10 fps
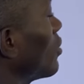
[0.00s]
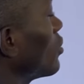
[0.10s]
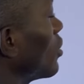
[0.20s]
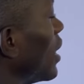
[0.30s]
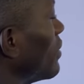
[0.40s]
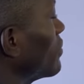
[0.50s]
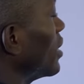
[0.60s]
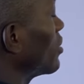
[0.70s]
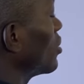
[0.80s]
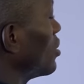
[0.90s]
You have
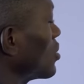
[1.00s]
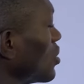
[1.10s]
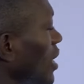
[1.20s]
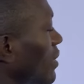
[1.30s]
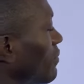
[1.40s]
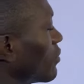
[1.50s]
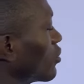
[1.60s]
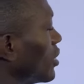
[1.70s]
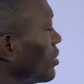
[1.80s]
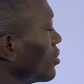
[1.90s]
debtors, you have
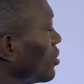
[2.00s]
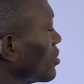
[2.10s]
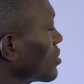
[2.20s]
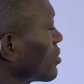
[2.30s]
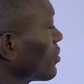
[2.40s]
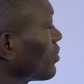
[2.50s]
creditors.